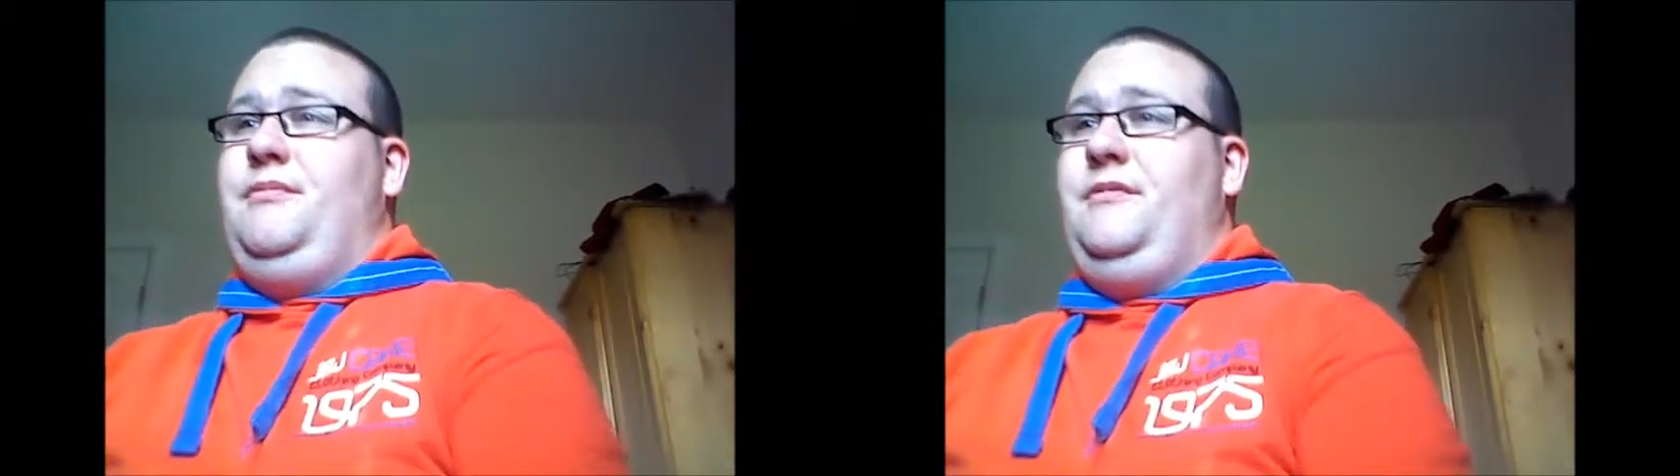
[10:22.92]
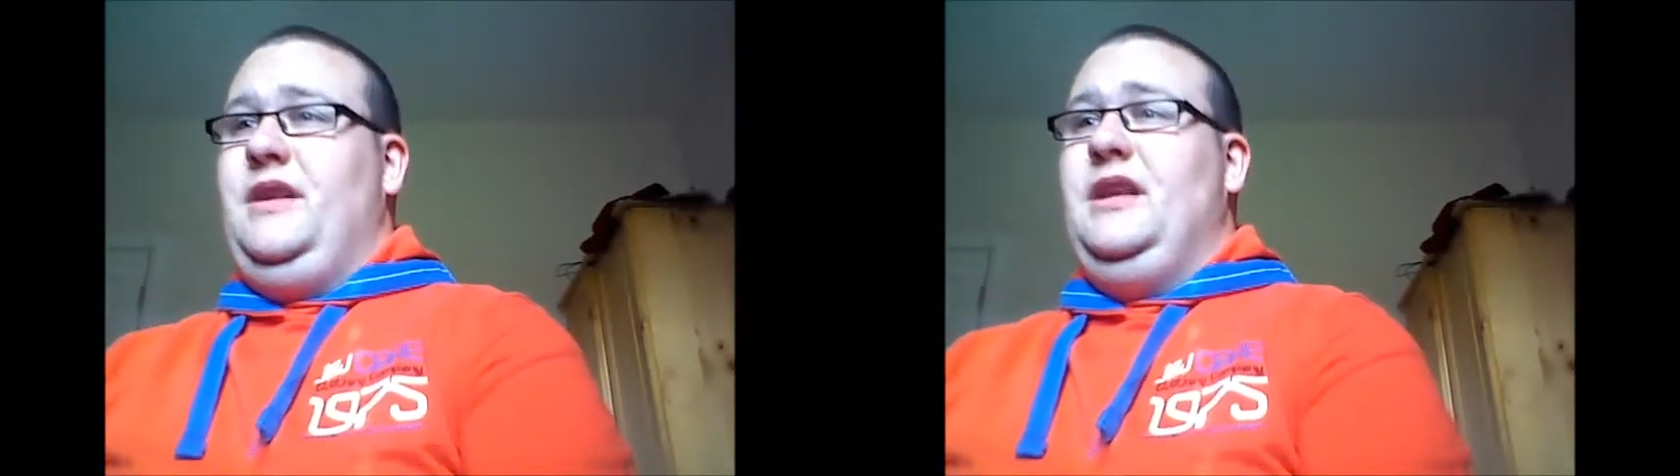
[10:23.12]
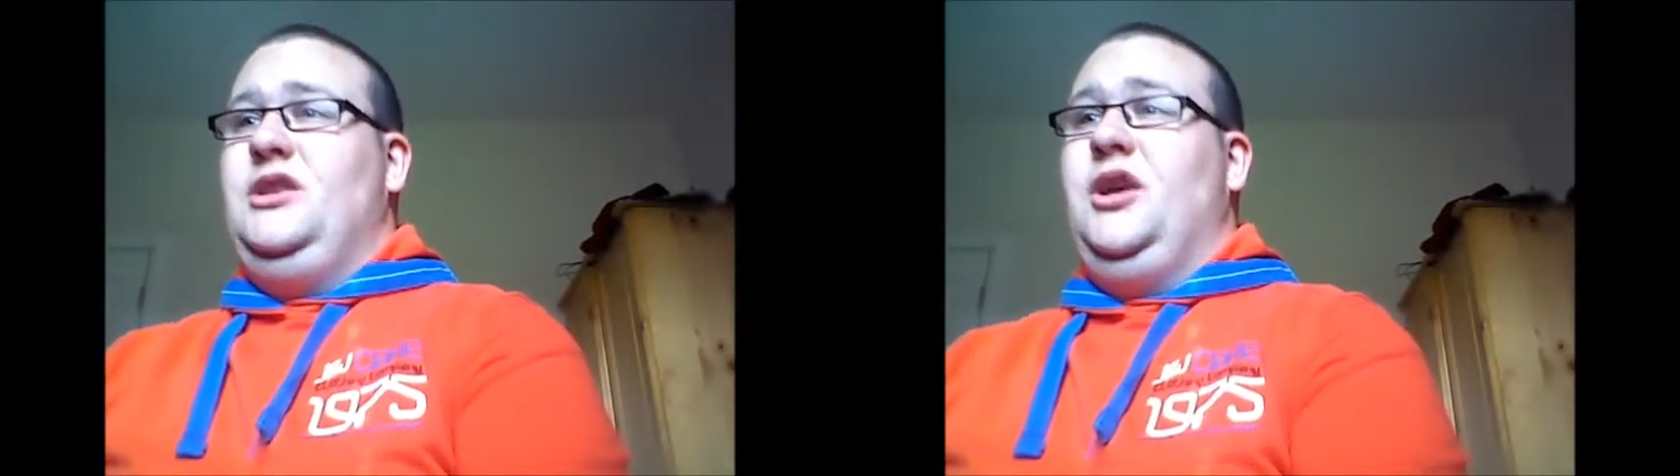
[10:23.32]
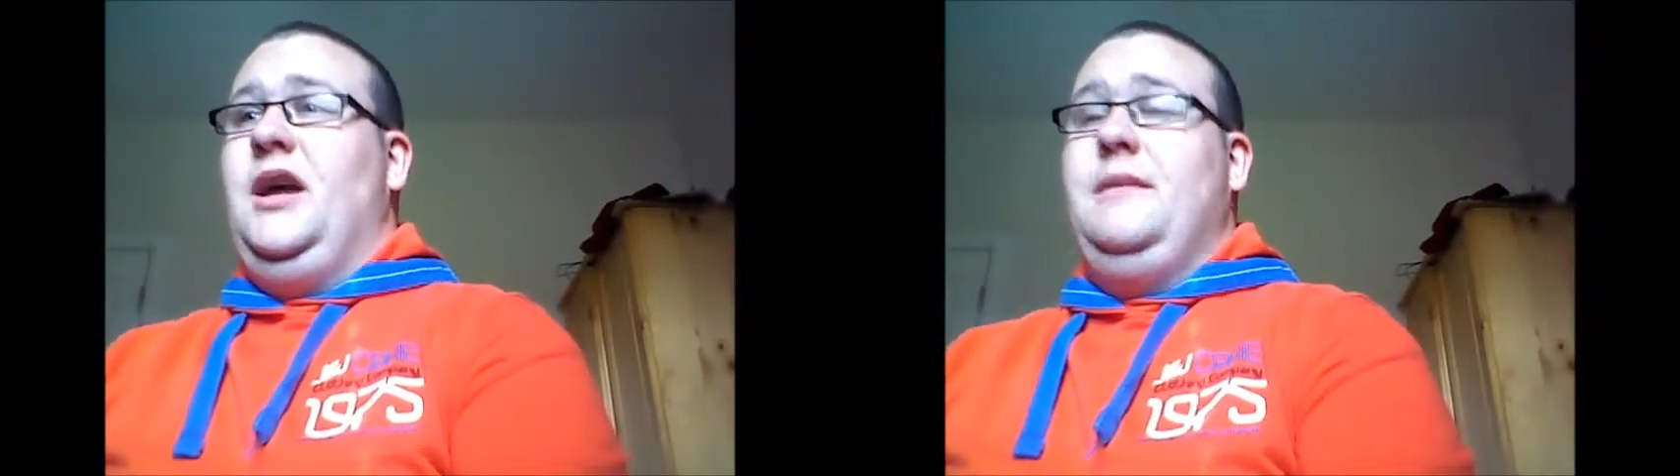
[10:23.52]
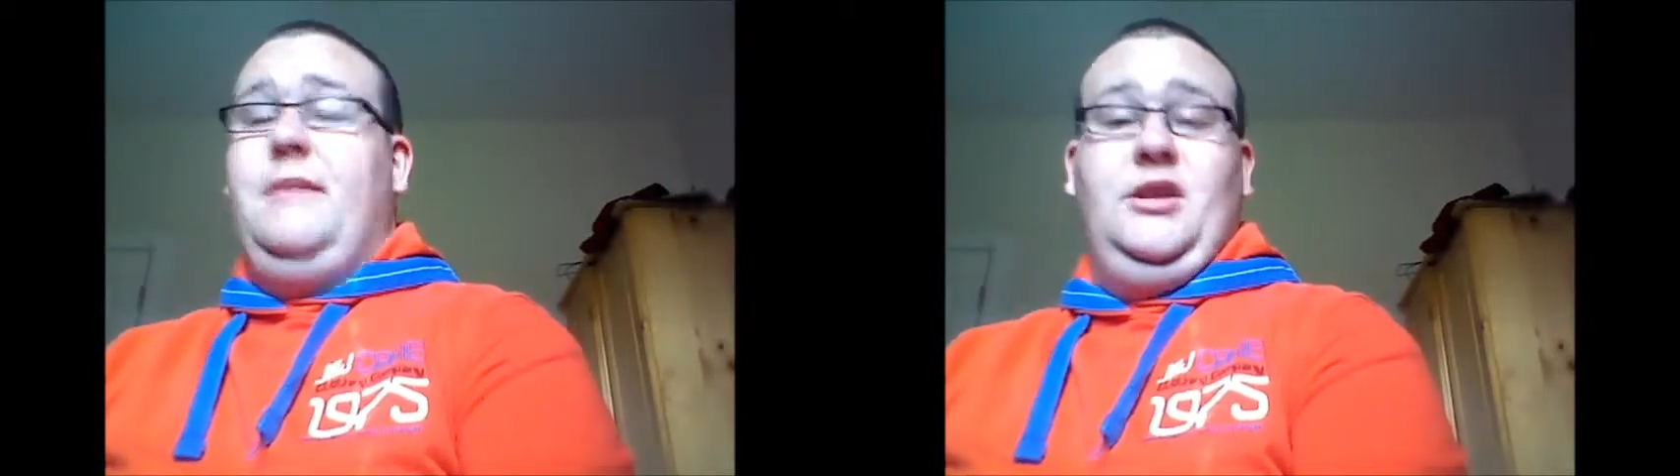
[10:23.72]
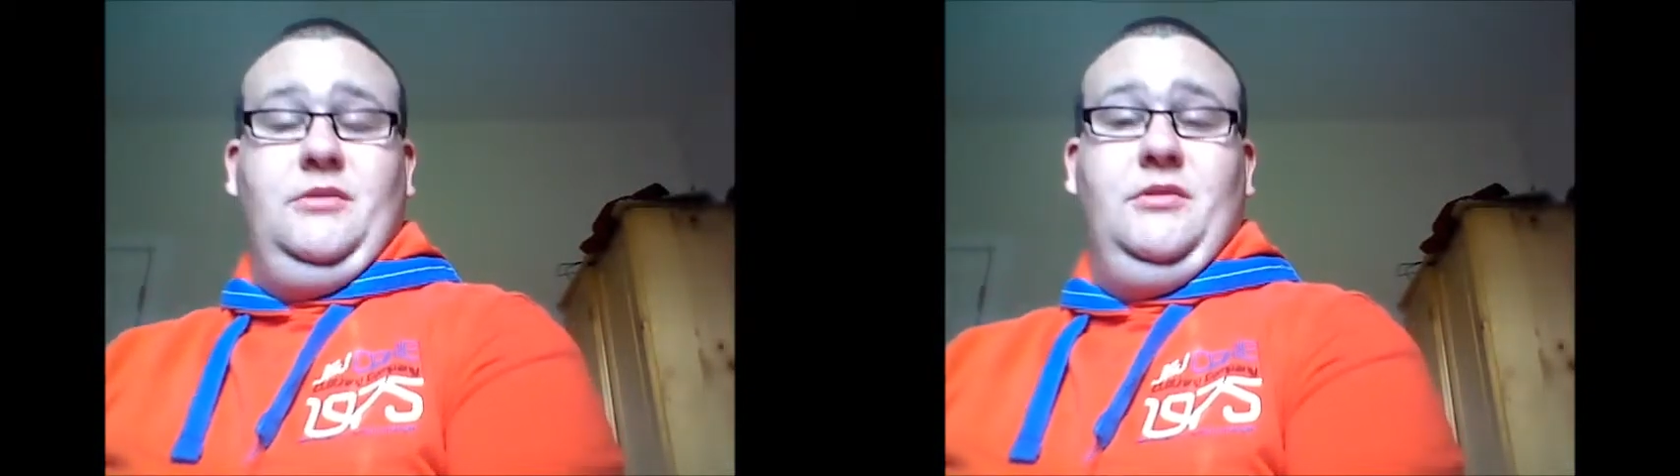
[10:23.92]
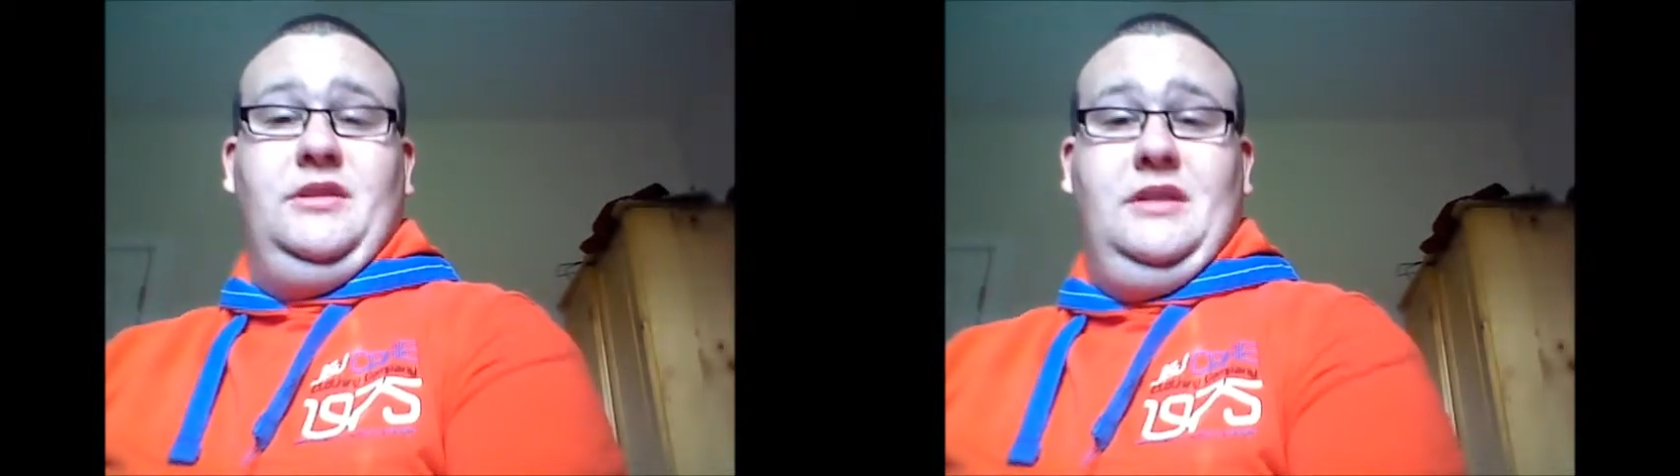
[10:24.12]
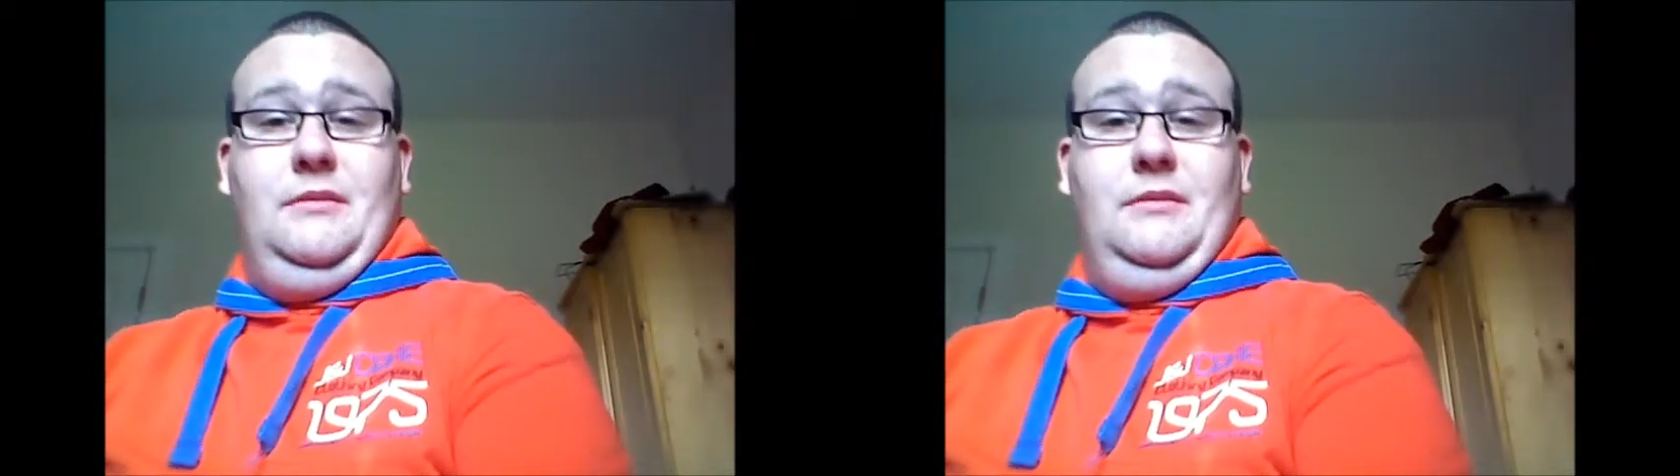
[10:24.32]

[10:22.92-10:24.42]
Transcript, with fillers: really enjoyed the match, I must say.